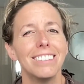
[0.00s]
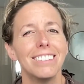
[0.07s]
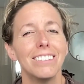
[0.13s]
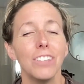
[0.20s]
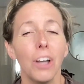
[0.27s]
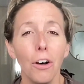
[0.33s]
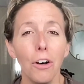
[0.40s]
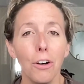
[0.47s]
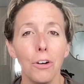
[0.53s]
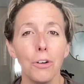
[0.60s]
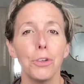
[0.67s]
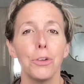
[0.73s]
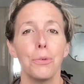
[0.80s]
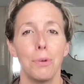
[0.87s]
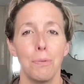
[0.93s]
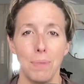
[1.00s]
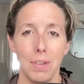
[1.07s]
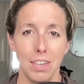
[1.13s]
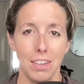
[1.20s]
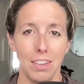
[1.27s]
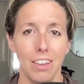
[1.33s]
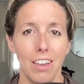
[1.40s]
tall you would
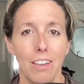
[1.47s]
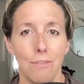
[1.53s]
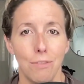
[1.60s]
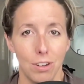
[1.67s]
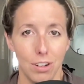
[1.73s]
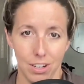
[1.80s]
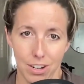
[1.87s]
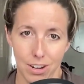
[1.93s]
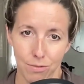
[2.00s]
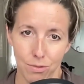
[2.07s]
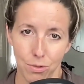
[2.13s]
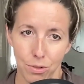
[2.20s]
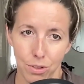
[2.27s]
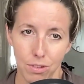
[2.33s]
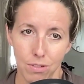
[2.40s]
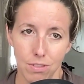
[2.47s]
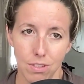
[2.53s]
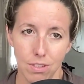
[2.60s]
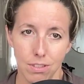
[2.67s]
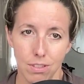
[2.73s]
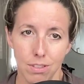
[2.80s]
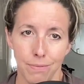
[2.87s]
be if you didn't have
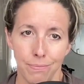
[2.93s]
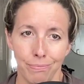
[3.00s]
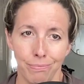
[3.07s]
scoliosis.